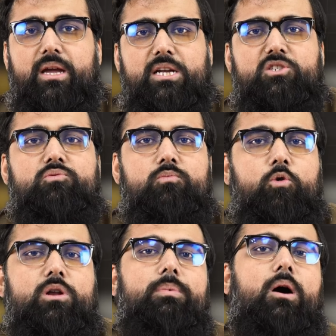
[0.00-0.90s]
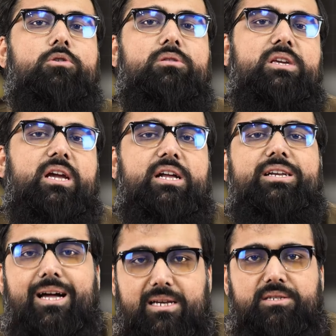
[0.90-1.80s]
it's more about the
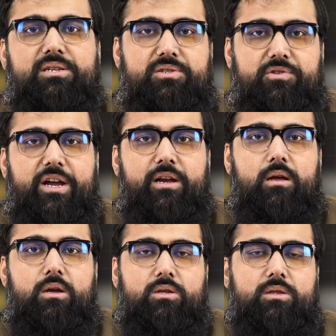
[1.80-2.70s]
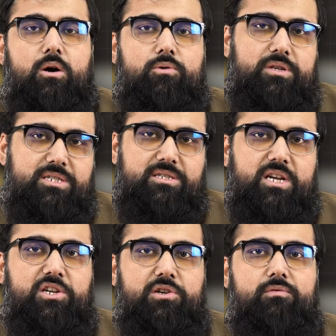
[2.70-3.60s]
analysis, right? Now, this
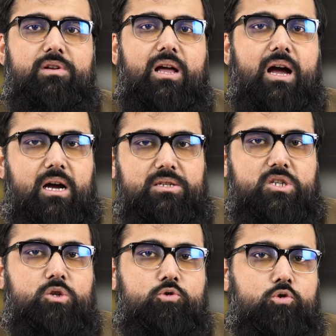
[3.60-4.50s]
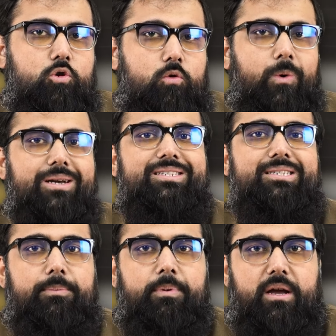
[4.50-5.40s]
section will ask you to go one
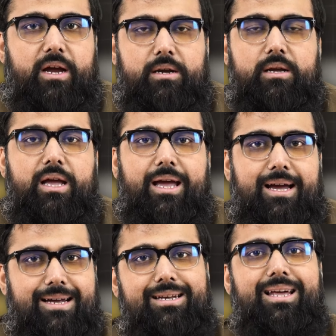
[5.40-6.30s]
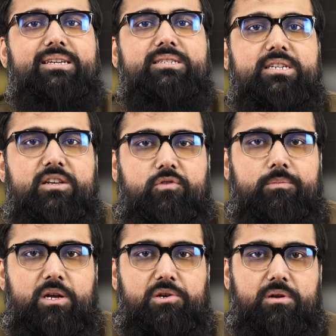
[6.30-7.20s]
step ahead, analyze the
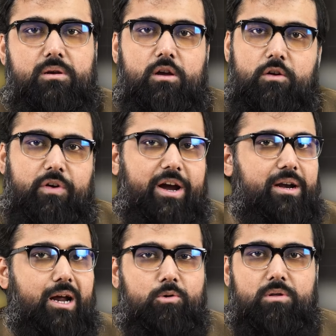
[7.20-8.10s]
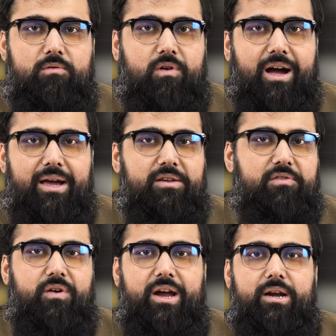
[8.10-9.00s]
information, find out the
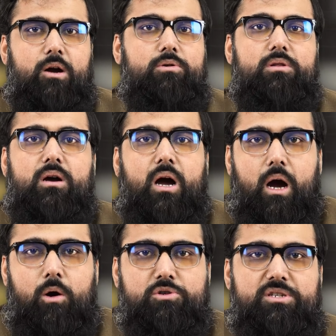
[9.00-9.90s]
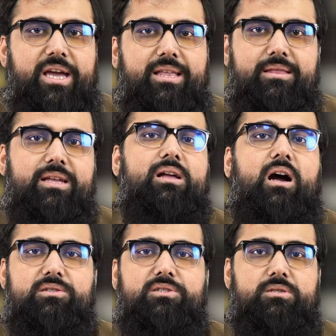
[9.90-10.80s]
whys, find out the hows, and then
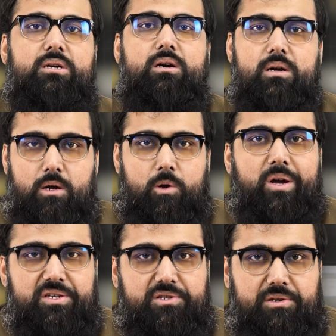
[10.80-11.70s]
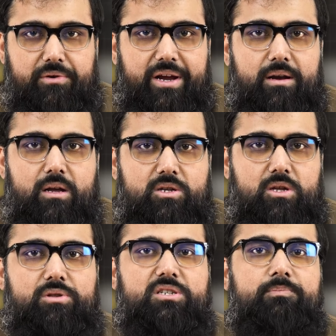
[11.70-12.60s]
answer the question, right?
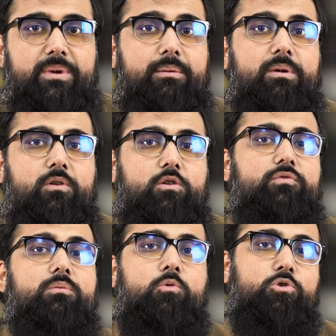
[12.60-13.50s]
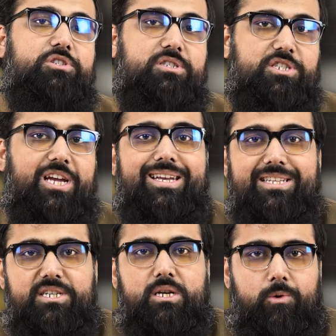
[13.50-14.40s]
Now, this may be one of the most
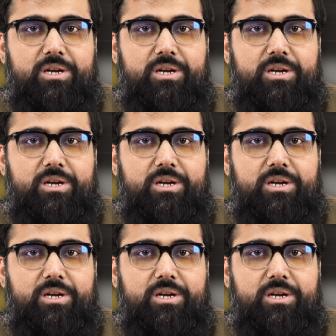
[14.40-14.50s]
challenging